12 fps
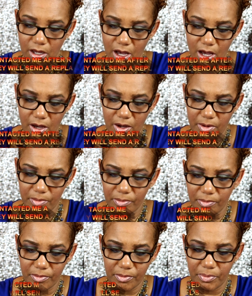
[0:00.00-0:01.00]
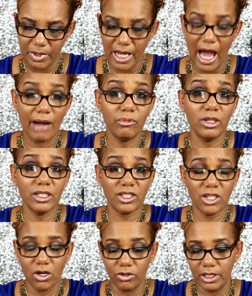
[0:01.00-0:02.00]
but I
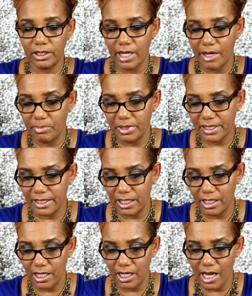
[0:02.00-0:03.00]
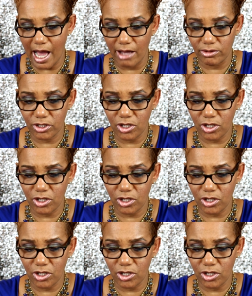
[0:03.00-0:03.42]
was told that they'd be sending it out.